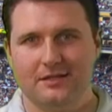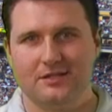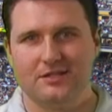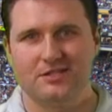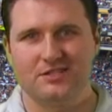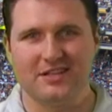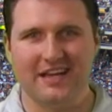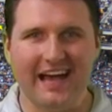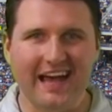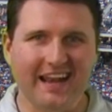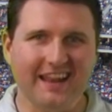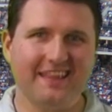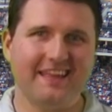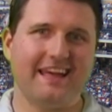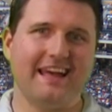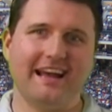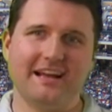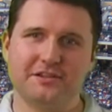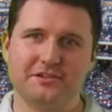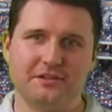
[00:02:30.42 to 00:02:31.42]
So, how do
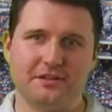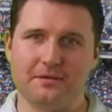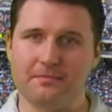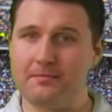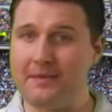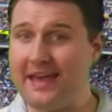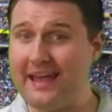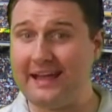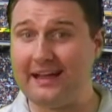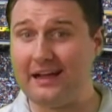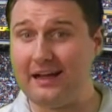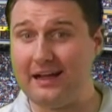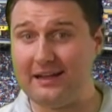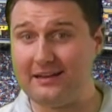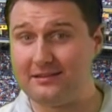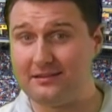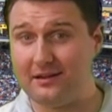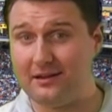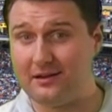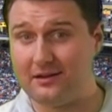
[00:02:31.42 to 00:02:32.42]
they actually make hot
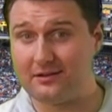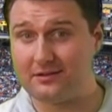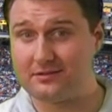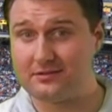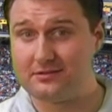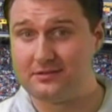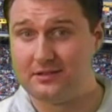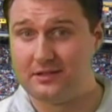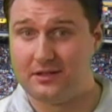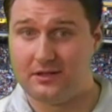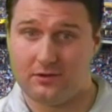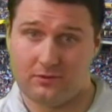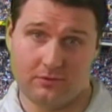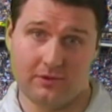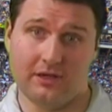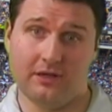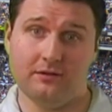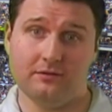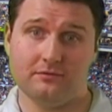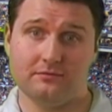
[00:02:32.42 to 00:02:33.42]
dogs?
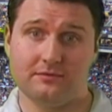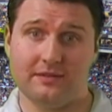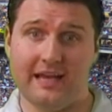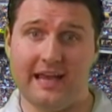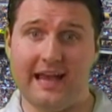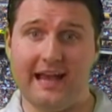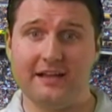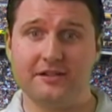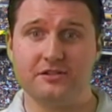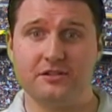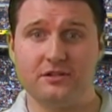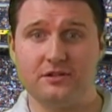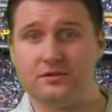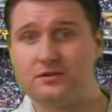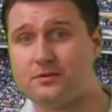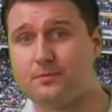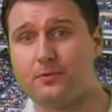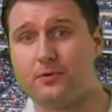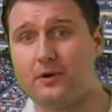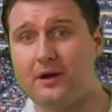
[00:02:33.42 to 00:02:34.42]
Well, they actually
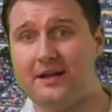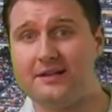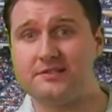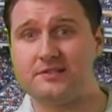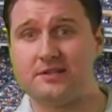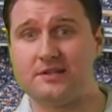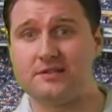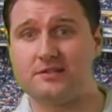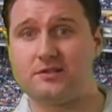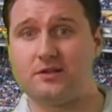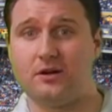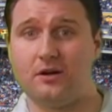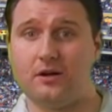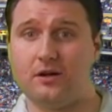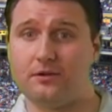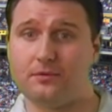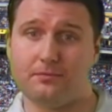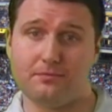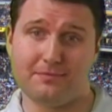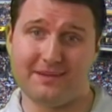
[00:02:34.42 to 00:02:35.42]
use a process
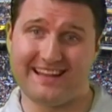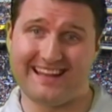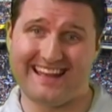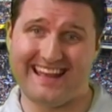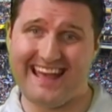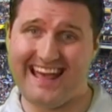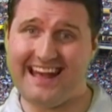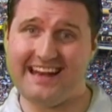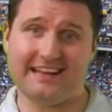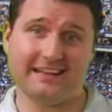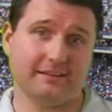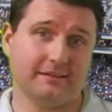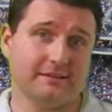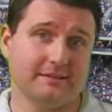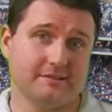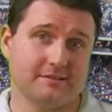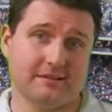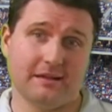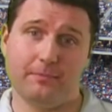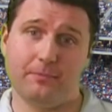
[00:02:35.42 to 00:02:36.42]
called mechanically
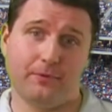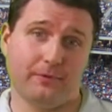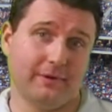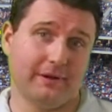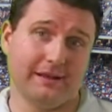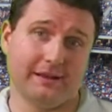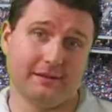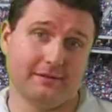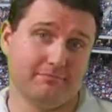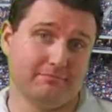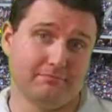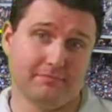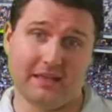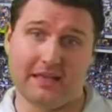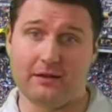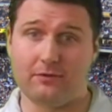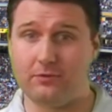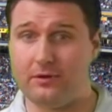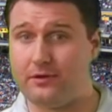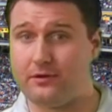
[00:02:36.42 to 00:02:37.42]
separated
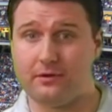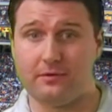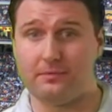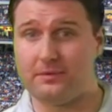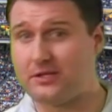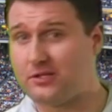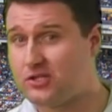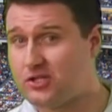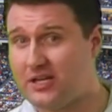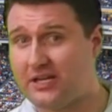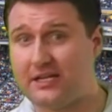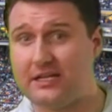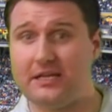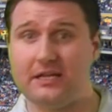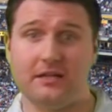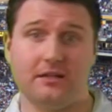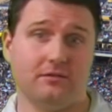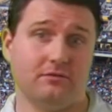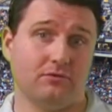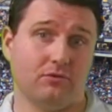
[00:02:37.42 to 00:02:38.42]
meat, whether it be
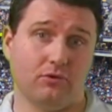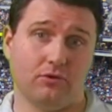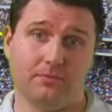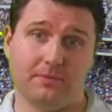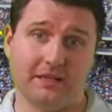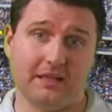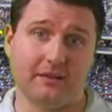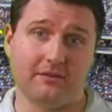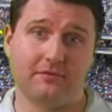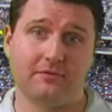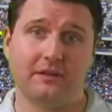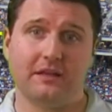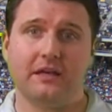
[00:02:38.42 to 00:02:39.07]
chicken or beef,